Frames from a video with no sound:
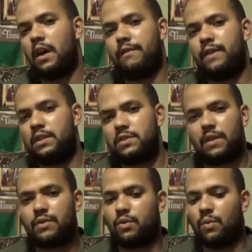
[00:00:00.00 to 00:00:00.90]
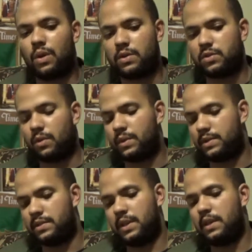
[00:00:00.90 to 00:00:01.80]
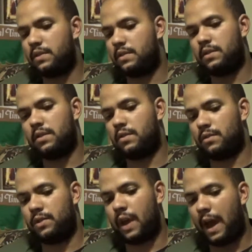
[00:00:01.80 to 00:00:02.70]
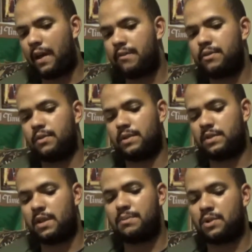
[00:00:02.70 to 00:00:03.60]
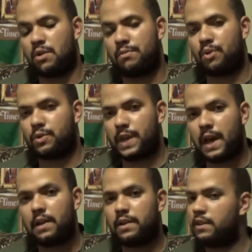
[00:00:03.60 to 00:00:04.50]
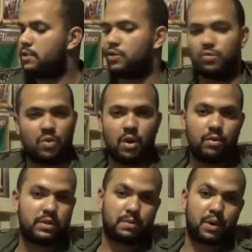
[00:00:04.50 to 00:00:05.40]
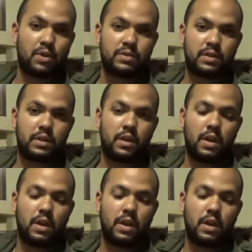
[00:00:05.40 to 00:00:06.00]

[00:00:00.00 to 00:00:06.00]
philosophical works always state that, you know, you have to accept your own mortality to grow as a person.